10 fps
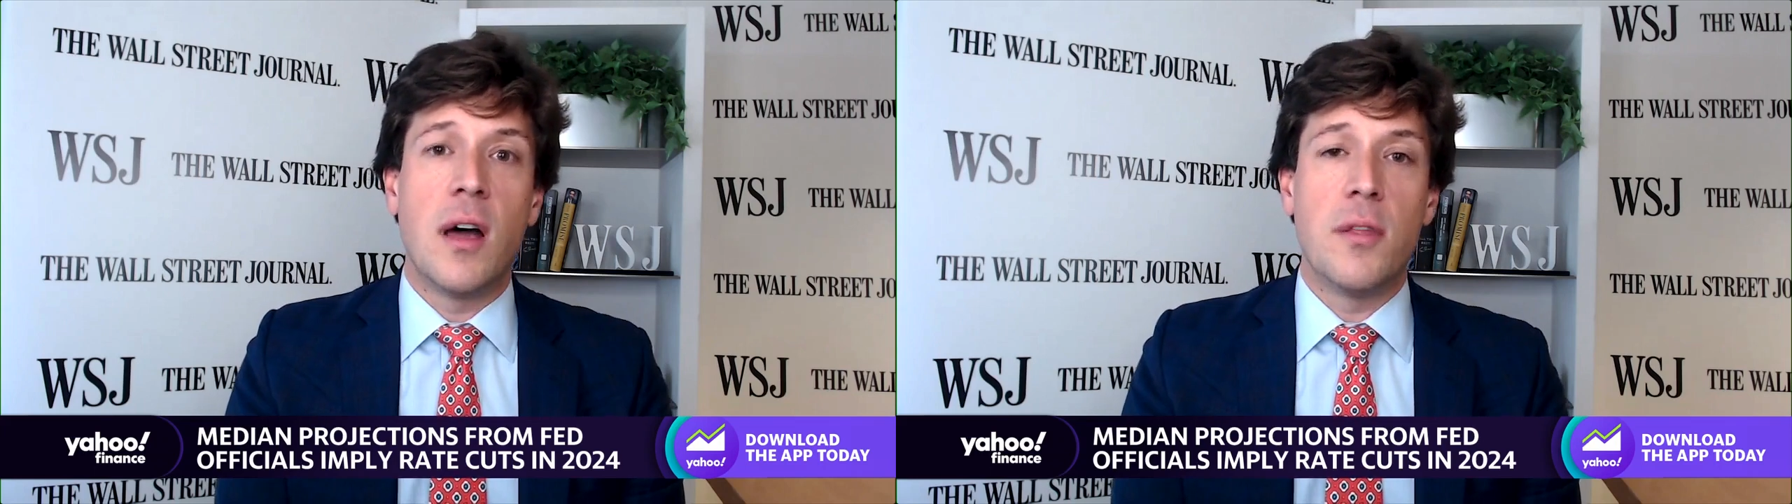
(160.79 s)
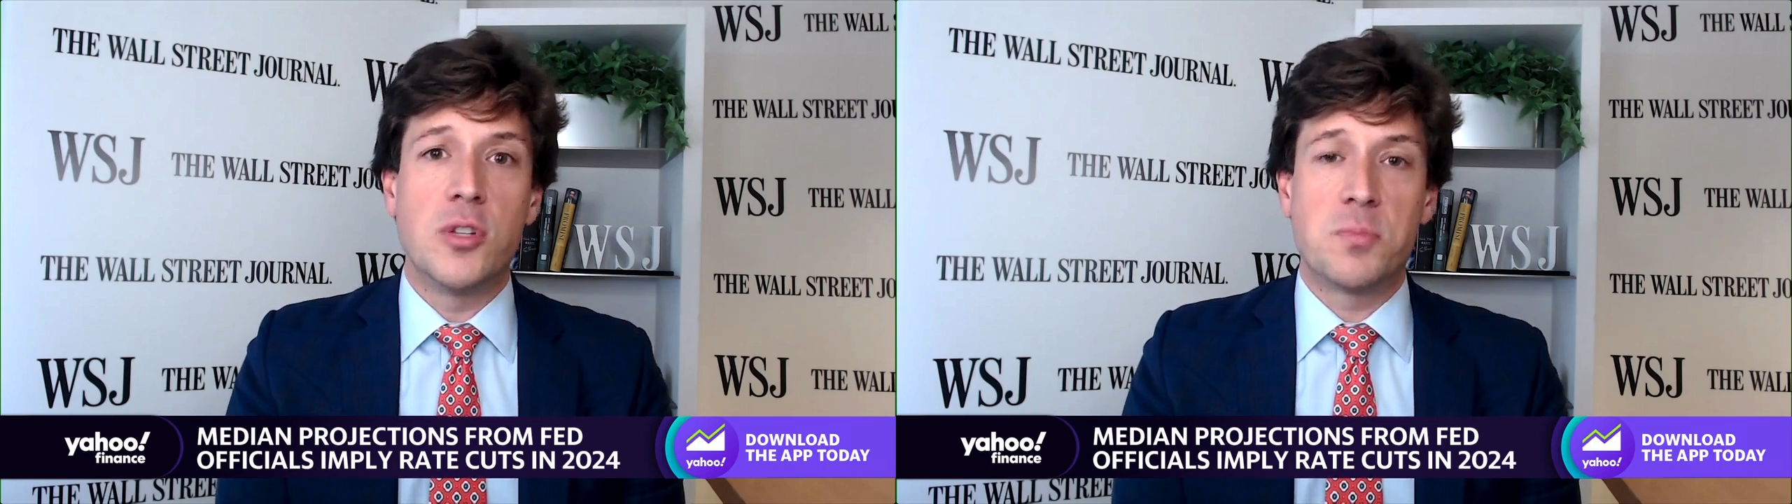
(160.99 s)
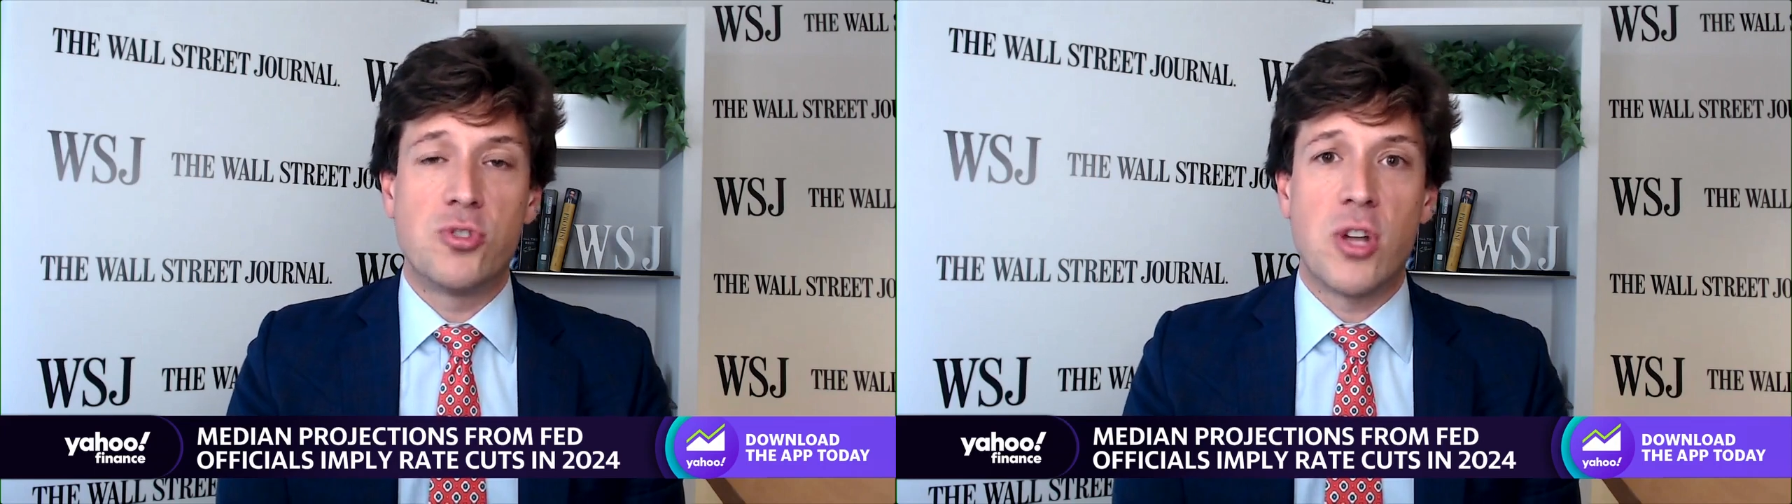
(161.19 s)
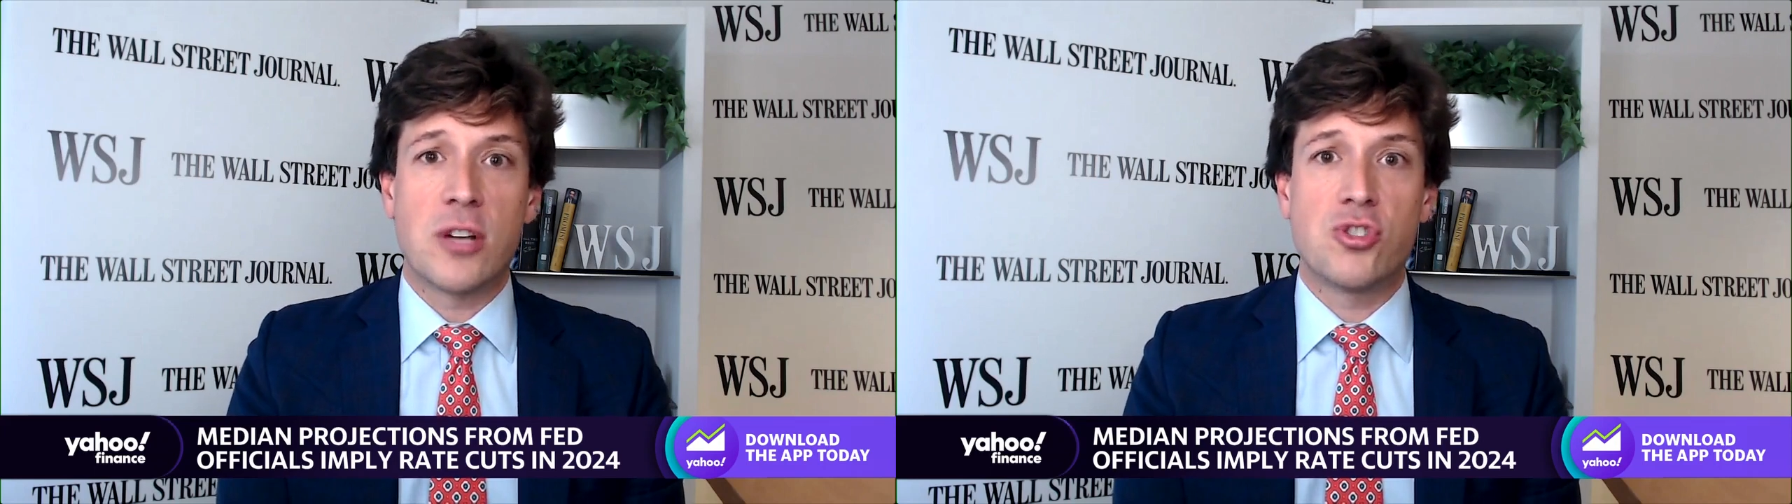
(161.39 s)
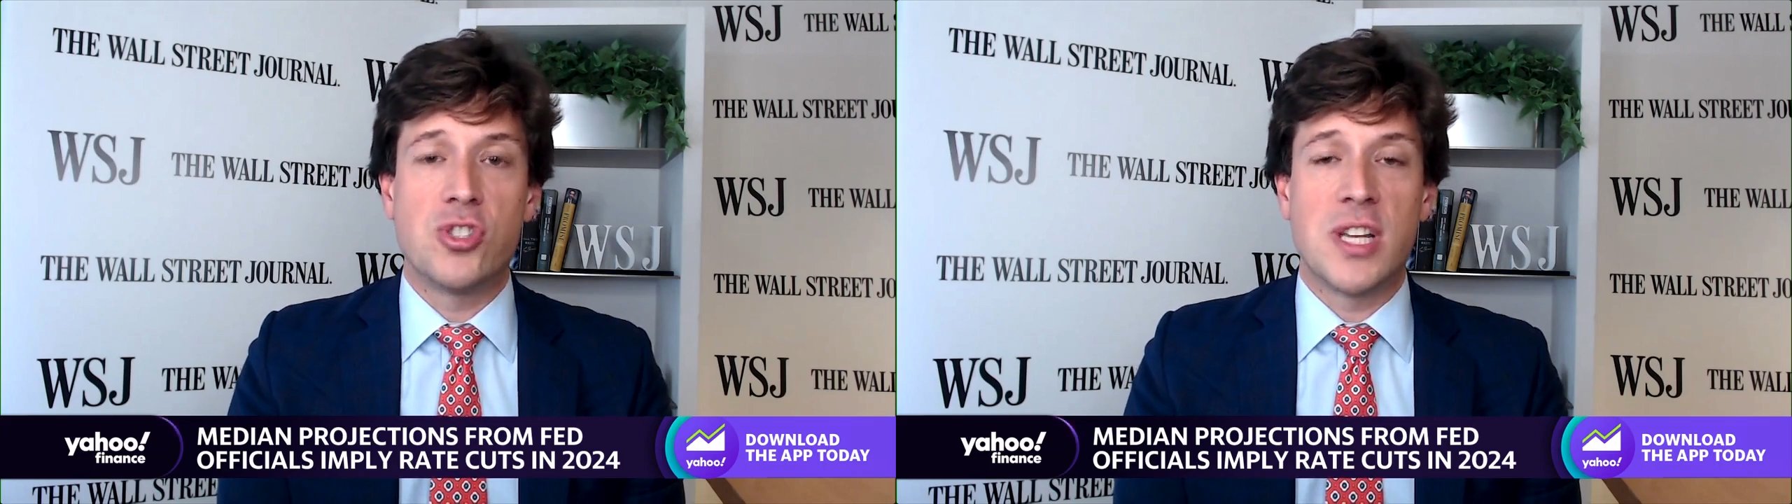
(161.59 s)
uh, those
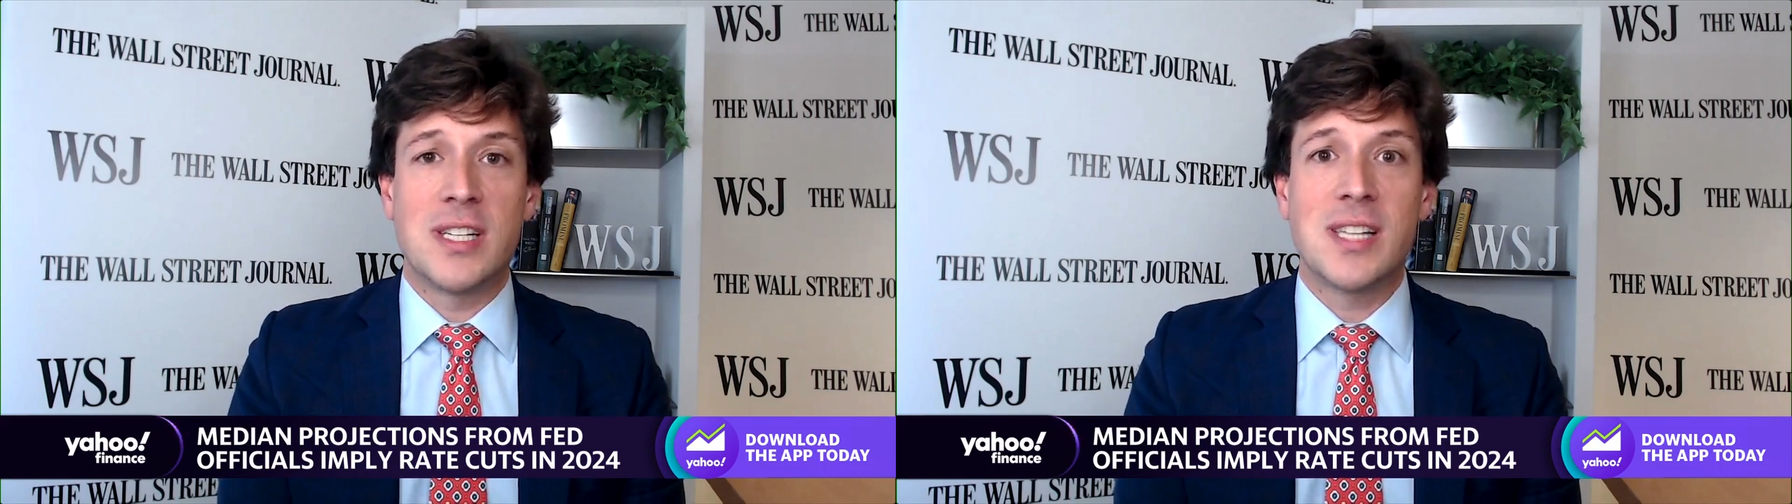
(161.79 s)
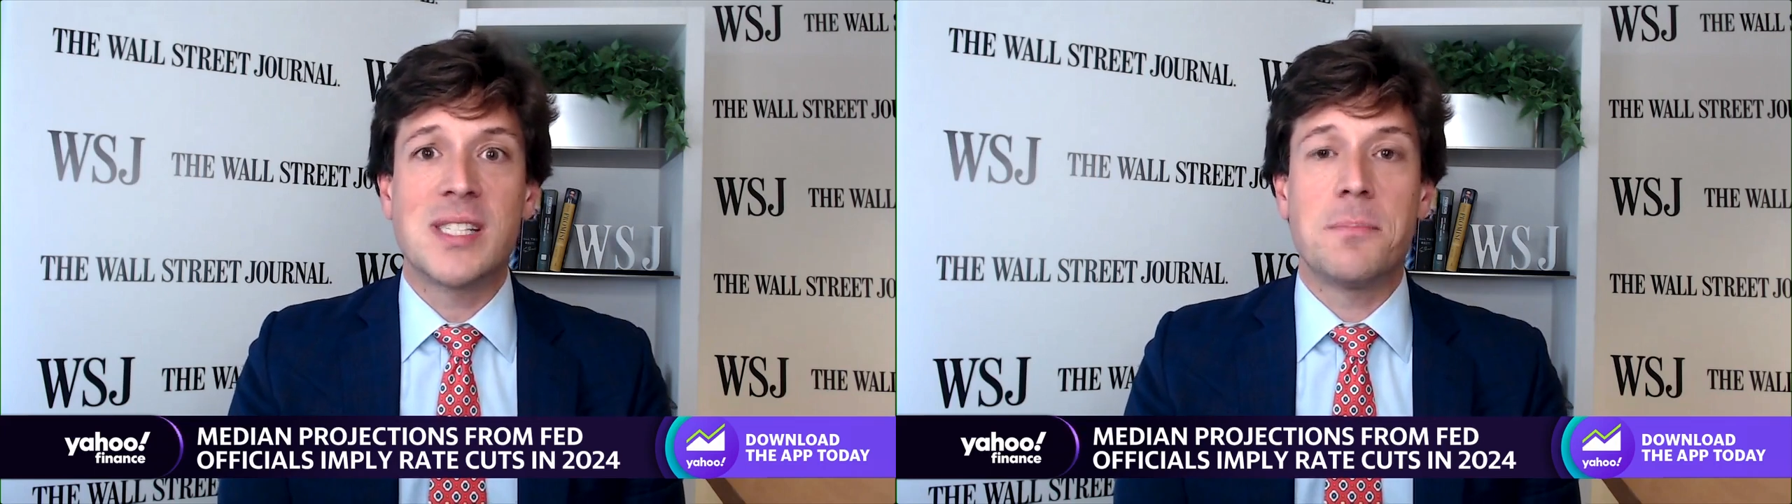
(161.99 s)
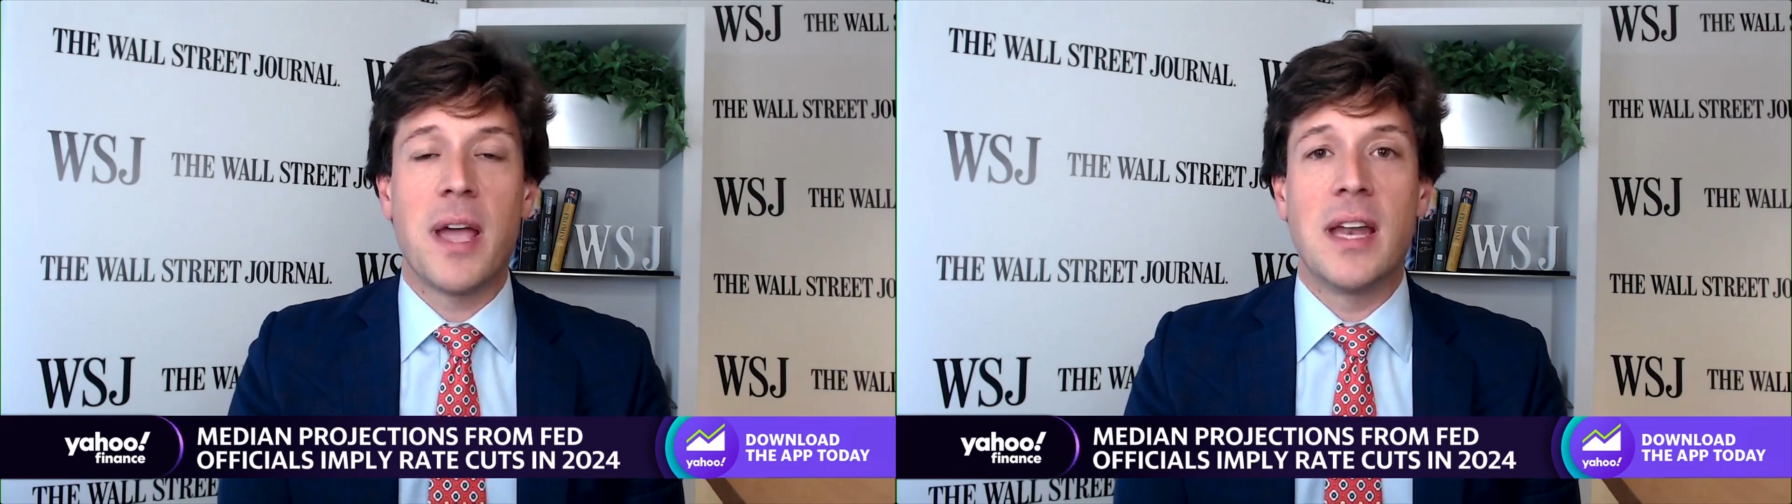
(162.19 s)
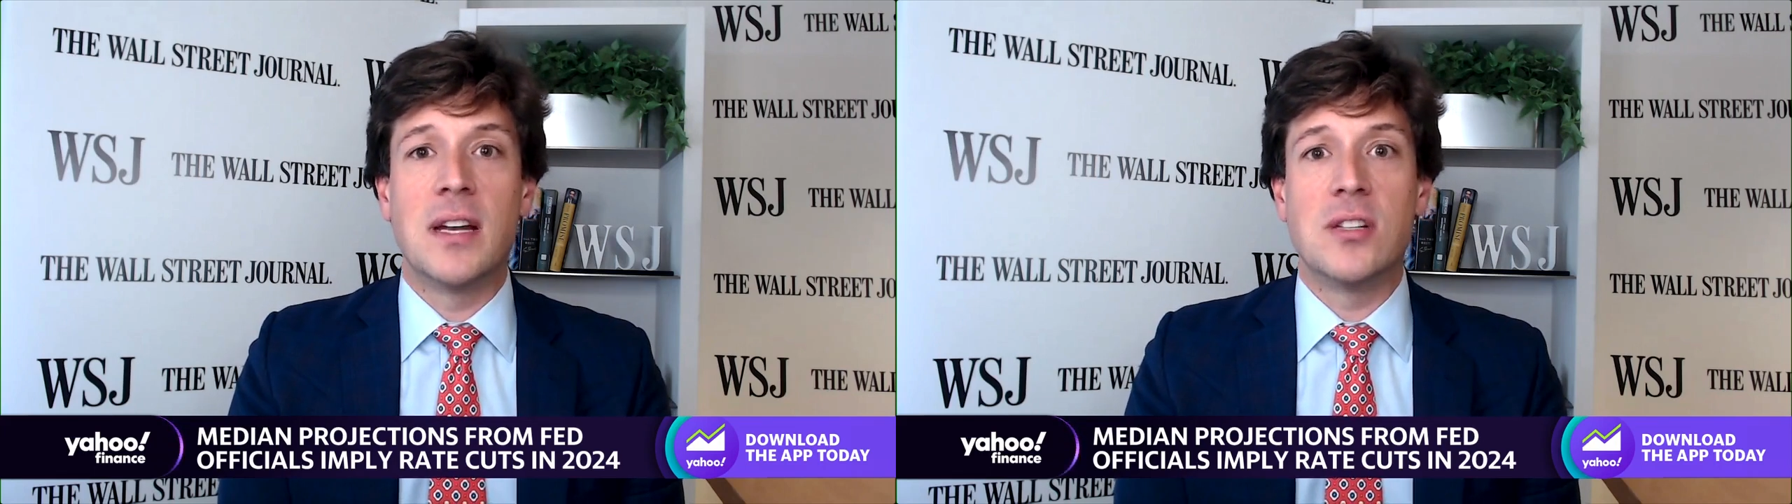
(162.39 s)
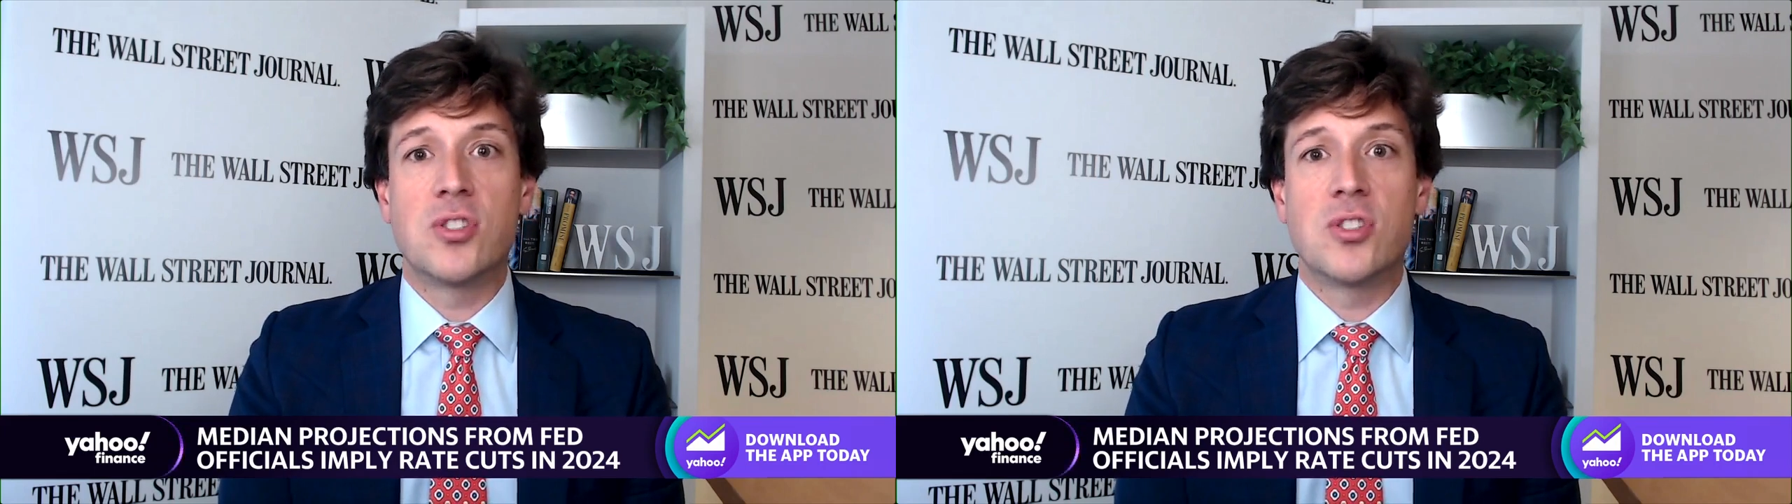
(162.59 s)
projections anticipated.